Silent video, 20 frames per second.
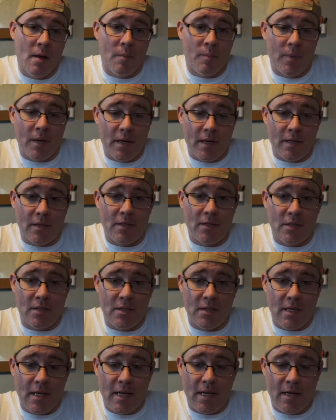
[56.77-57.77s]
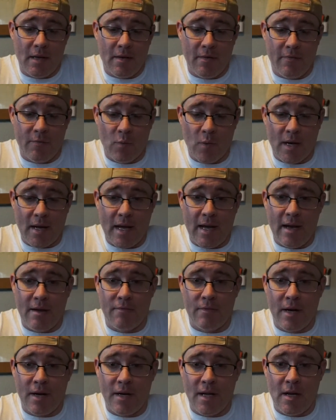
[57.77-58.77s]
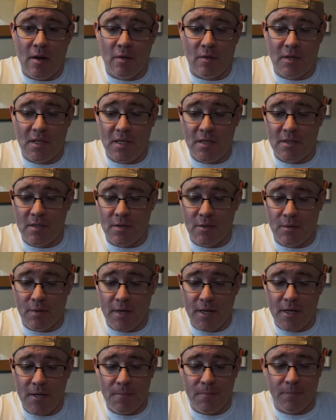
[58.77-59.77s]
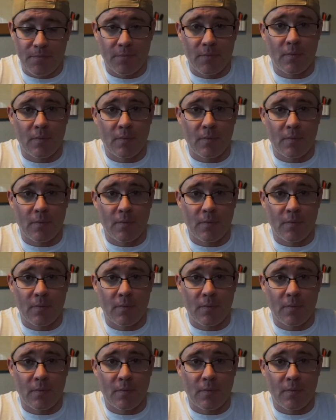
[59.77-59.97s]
But just saying, what I have right now are these three.